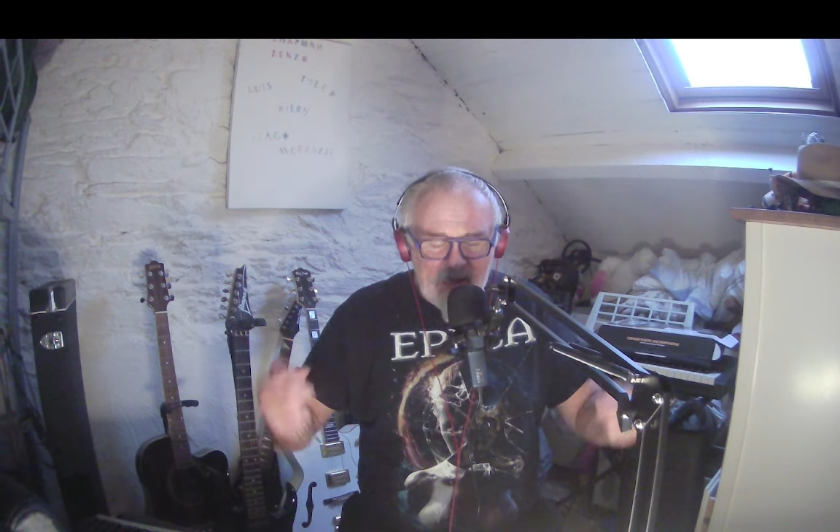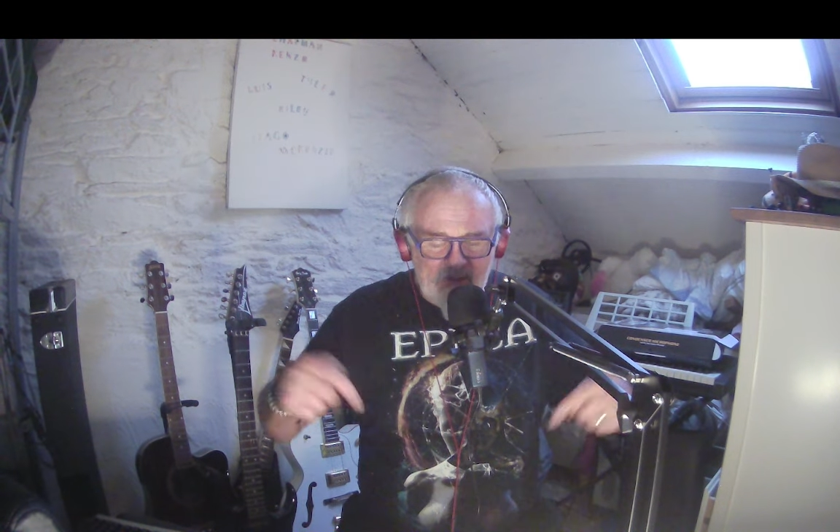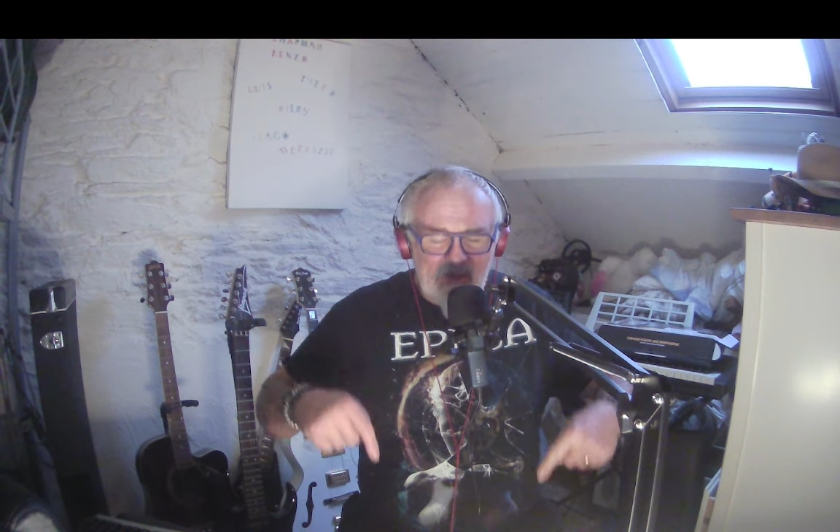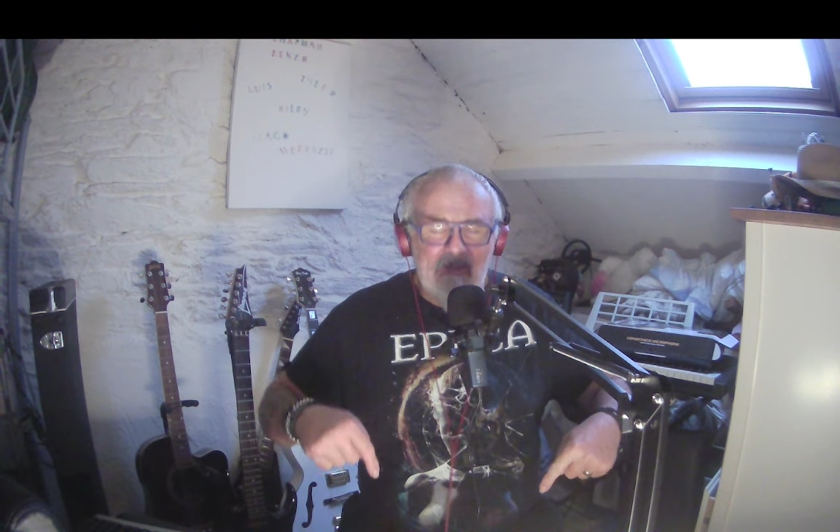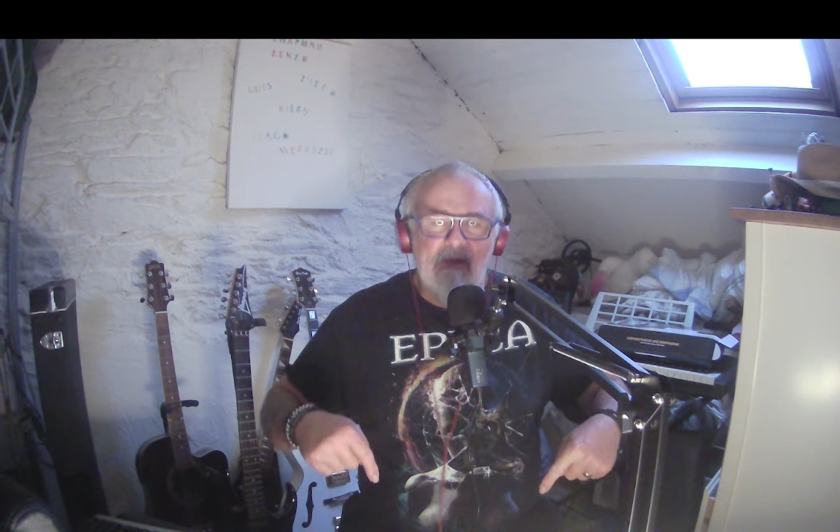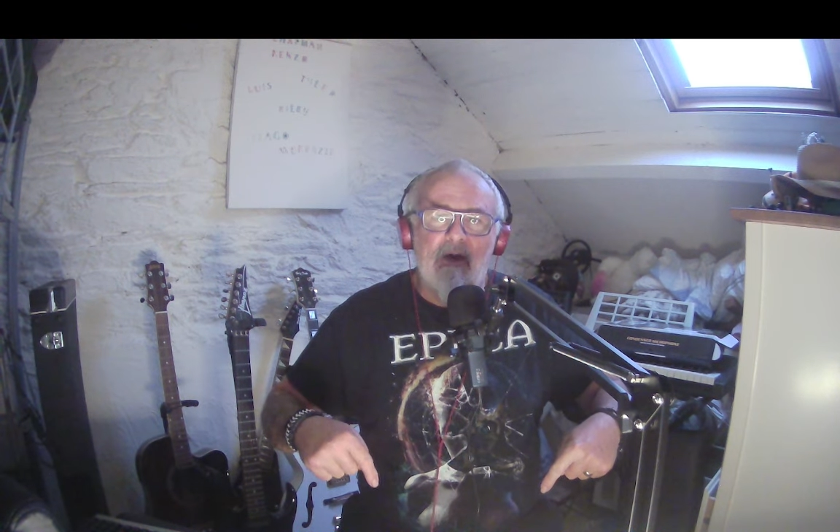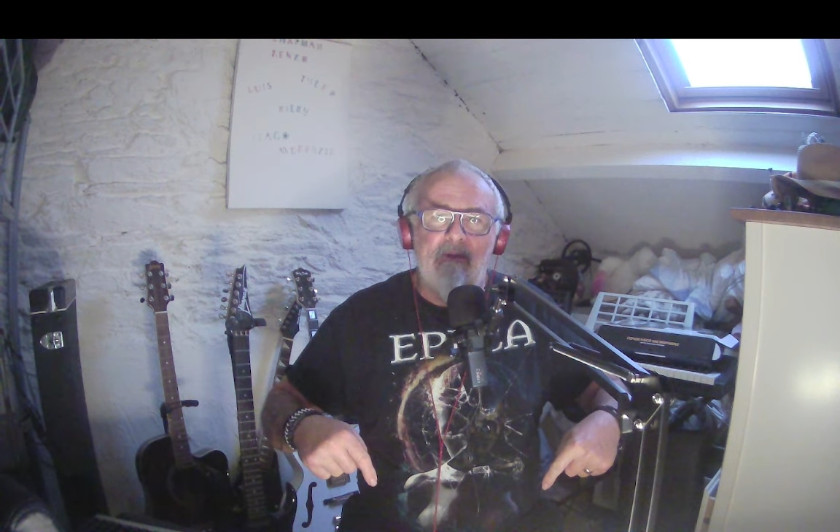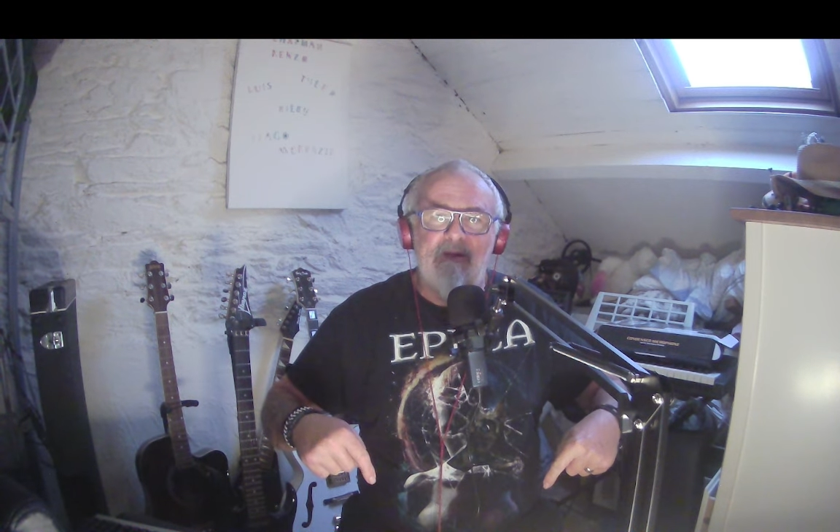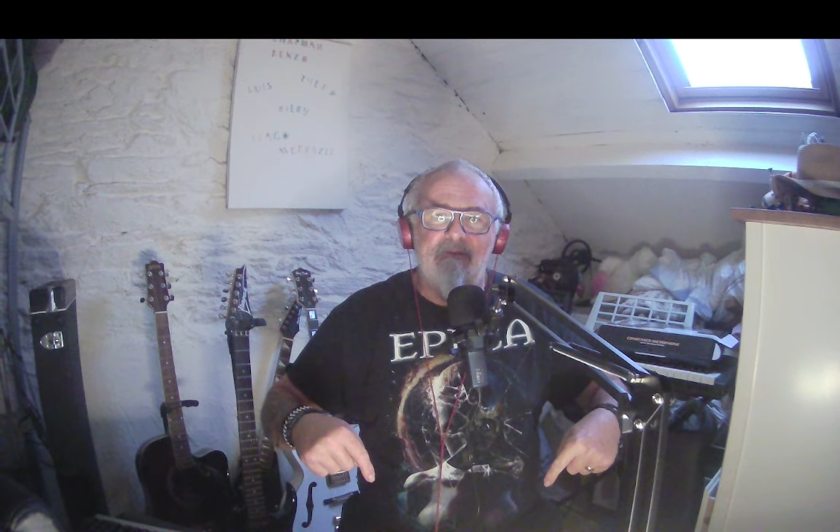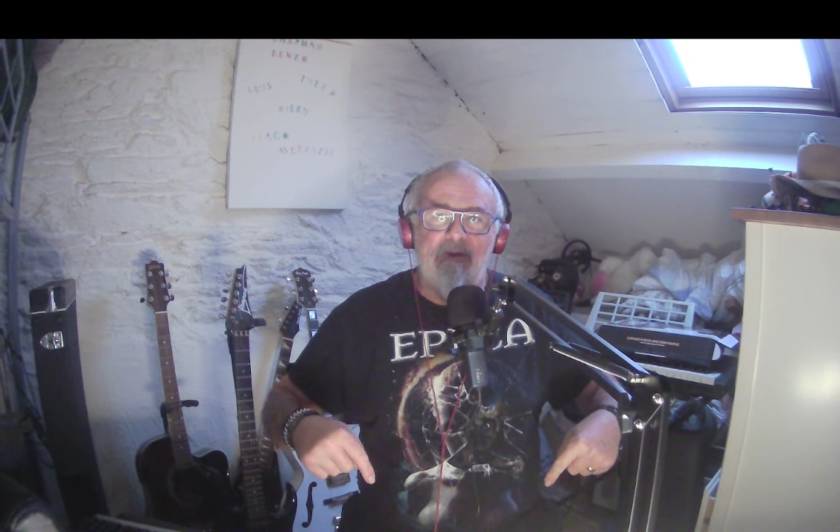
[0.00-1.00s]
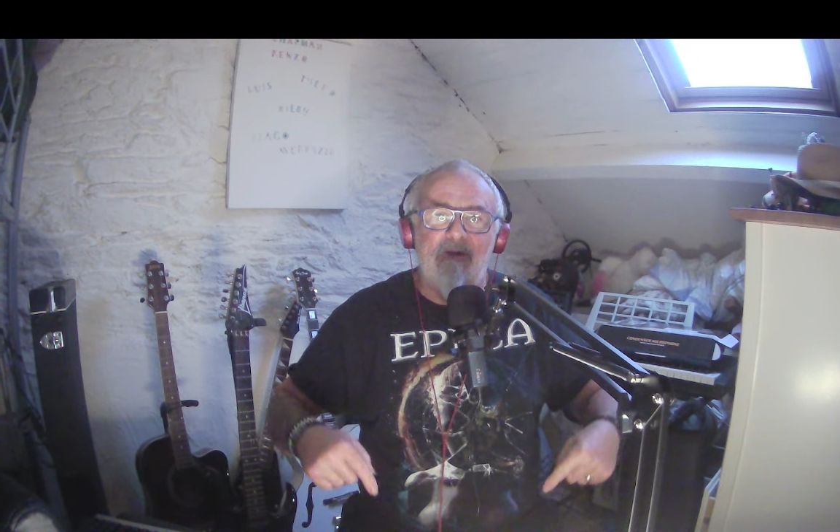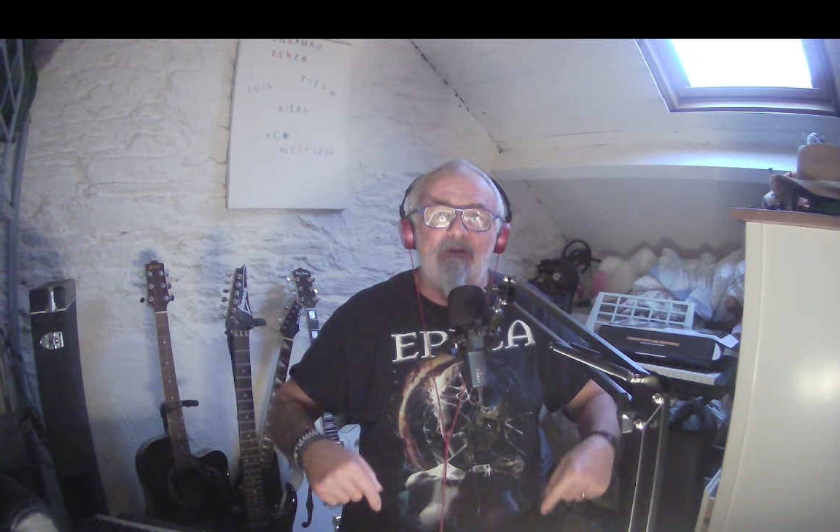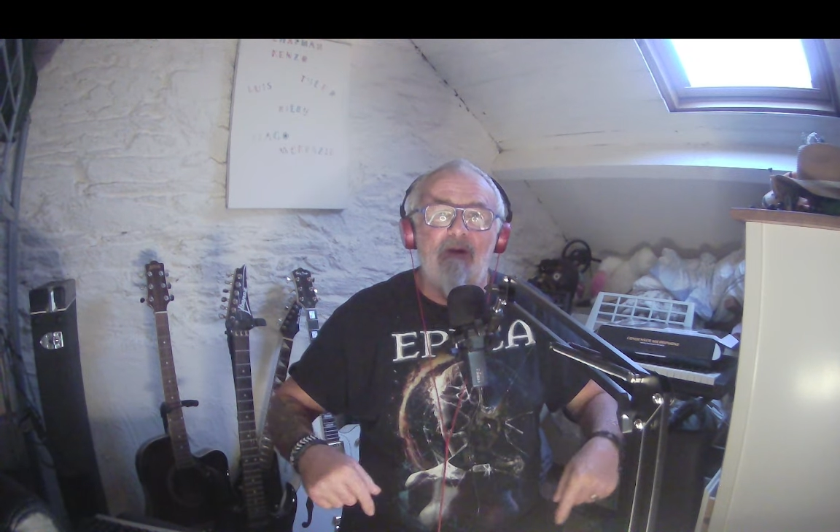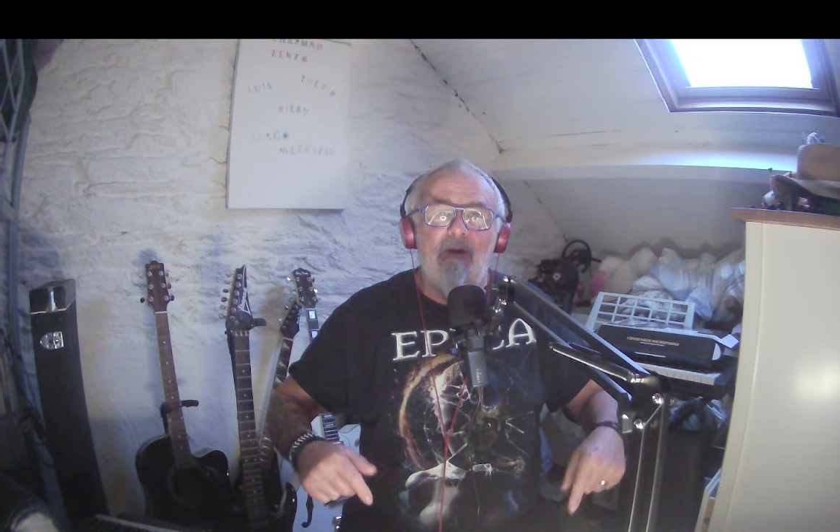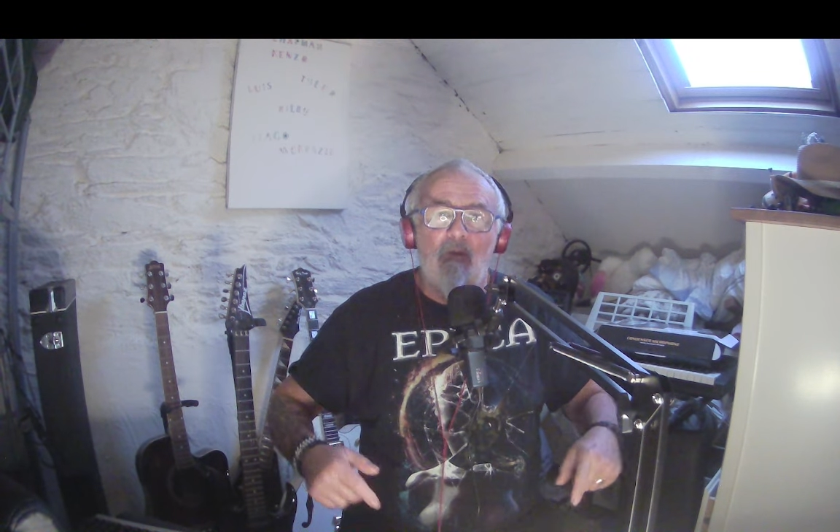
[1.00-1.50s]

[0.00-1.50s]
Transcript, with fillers: anything in the comments, please.